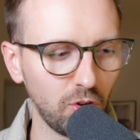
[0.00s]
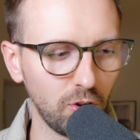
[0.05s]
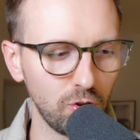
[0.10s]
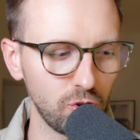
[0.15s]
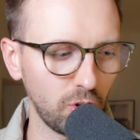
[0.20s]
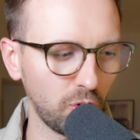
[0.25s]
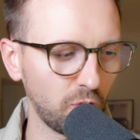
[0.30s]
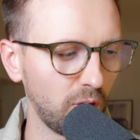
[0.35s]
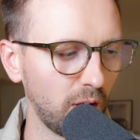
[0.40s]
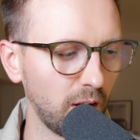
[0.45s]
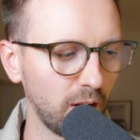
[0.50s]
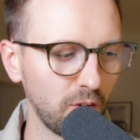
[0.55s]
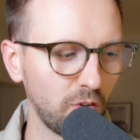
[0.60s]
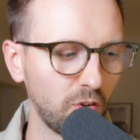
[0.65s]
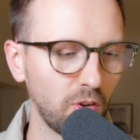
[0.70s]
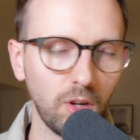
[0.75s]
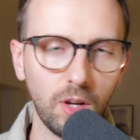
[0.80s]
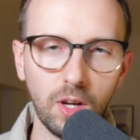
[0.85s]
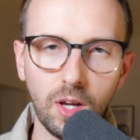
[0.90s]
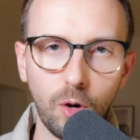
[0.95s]
I just said, it's
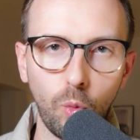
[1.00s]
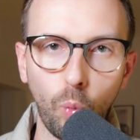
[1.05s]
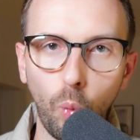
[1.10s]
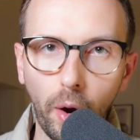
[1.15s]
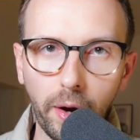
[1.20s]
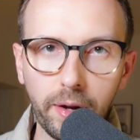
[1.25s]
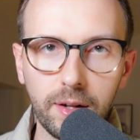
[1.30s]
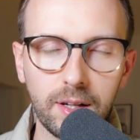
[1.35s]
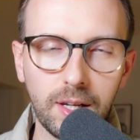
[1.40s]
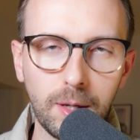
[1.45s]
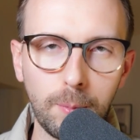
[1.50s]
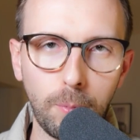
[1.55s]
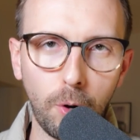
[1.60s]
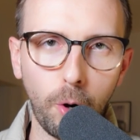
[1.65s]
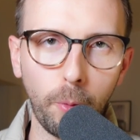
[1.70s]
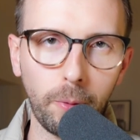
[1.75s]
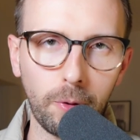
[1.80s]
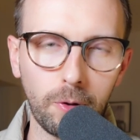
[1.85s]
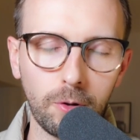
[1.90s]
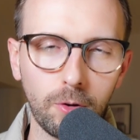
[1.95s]
a widely
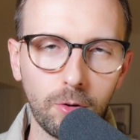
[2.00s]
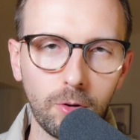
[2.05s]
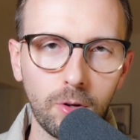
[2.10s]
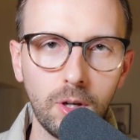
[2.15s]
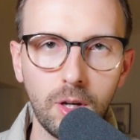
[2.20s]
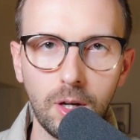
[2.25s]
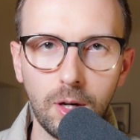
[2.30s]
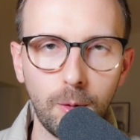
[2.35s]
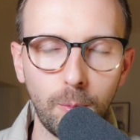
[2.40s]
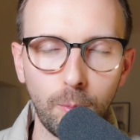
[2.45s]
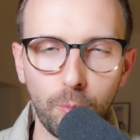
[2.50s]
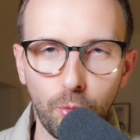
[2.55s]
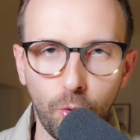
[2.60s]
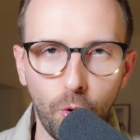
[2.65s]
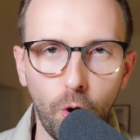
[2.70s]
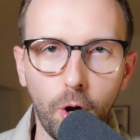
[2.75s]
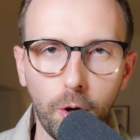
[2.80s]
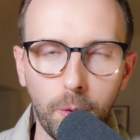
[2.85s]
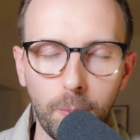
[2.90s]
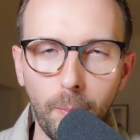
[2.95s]
popular,
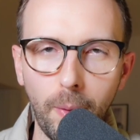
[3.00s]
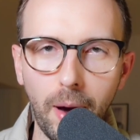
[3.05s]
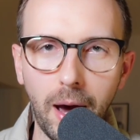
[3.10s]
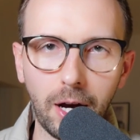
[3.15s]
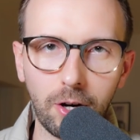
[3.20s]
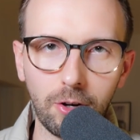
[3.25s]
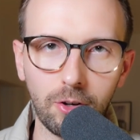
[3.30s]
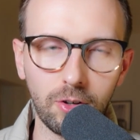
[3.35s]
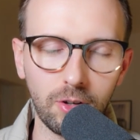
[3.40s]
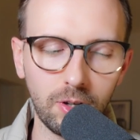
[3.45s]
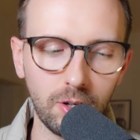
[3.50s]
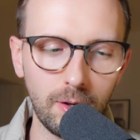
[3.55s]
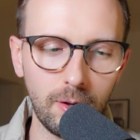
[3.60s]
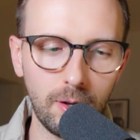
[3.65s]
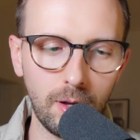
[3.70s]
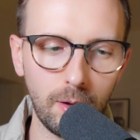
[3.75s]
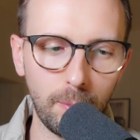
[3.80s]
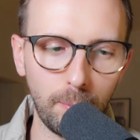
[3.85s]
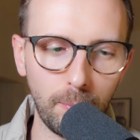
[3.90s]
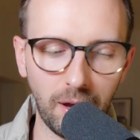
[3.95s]
broad market
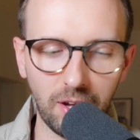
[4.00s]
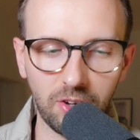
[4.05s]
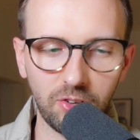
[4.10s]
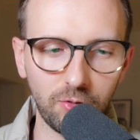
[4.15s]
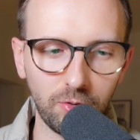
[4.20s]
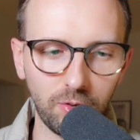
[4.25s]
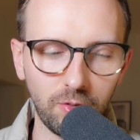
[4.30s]
passive